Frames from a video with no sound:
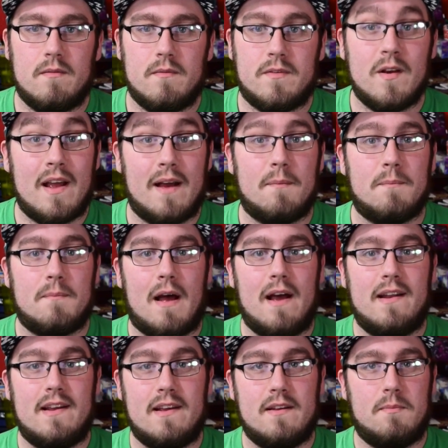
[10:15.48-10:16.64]
so yeah, I
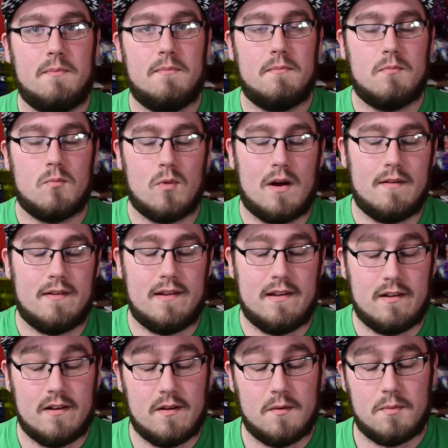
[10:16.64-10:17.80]
did round
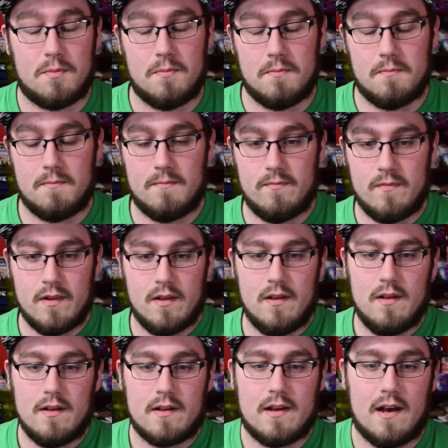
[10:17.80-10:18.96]
into
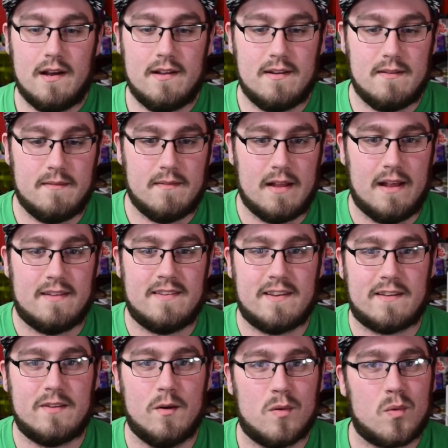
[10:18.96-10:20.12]
cut at
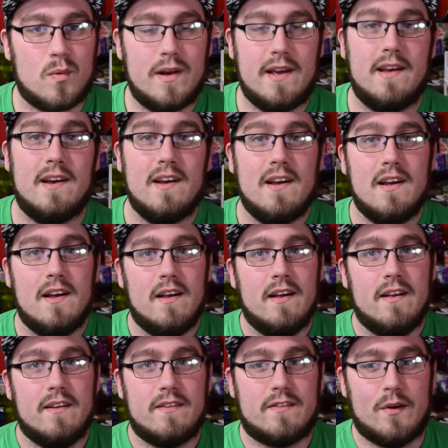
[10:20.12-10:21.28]
603,
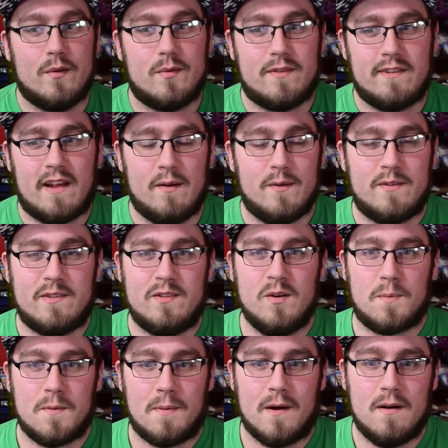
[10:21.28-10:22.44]
so I was
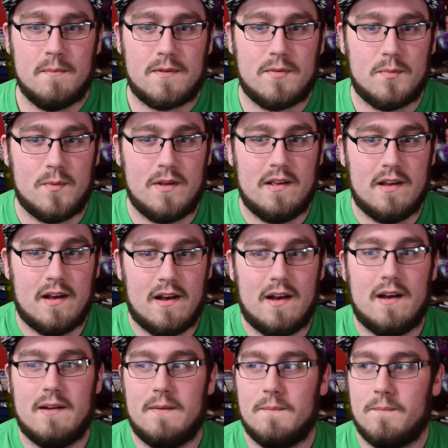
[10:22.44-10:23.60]
super pumped. We,
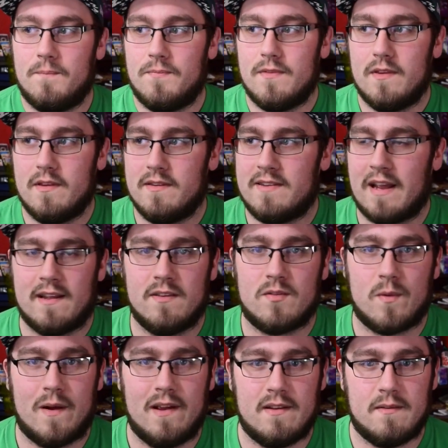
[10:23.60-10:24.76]
second
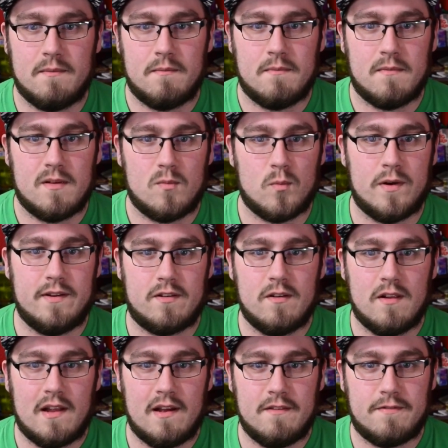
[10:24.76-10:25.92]
straight
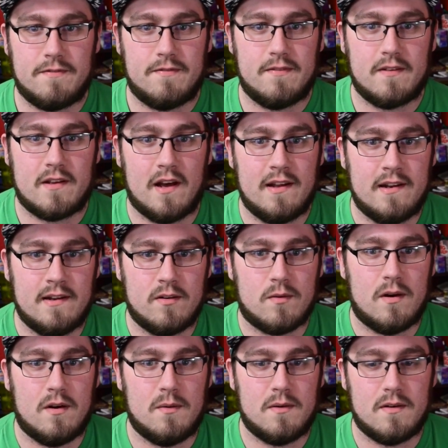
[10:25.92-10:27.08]
regional I've cut in a
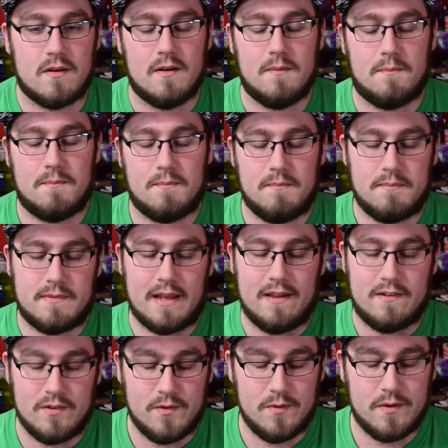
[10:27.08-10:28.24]
row, or day
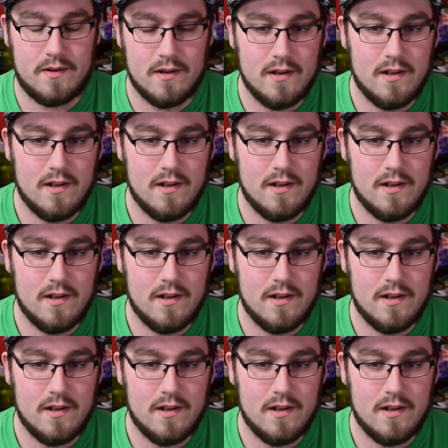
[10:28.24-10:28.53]
2'd,